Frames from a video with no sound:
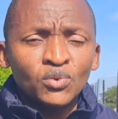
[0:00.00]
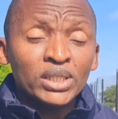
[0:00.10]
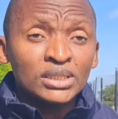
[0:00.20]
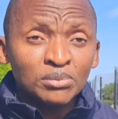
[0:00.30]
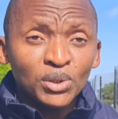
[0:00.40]

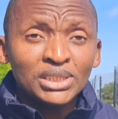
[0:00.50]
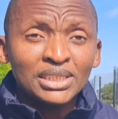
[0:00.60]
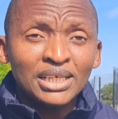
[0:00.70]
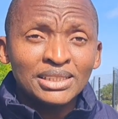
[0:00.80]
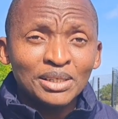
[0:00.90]
What is
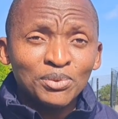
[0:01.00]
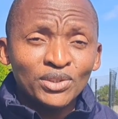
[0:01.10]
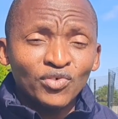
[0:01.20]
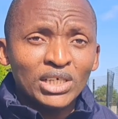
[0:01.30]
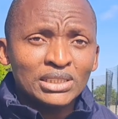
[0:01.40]
important, I
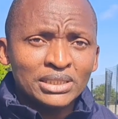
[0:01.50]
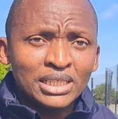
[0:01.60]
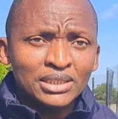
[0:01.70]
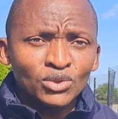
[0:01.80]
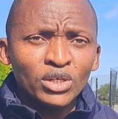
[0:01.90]
suppose, for us is
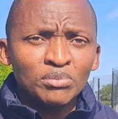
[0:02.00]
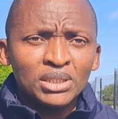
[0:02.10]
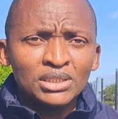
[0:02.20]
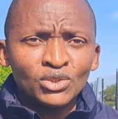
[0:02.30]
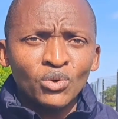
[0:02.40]
that the
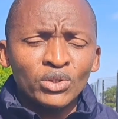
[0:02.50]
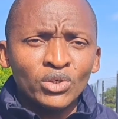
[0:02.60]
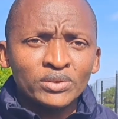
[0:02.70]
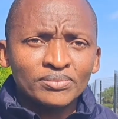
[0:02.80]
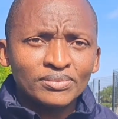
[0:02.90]
tournament is going on.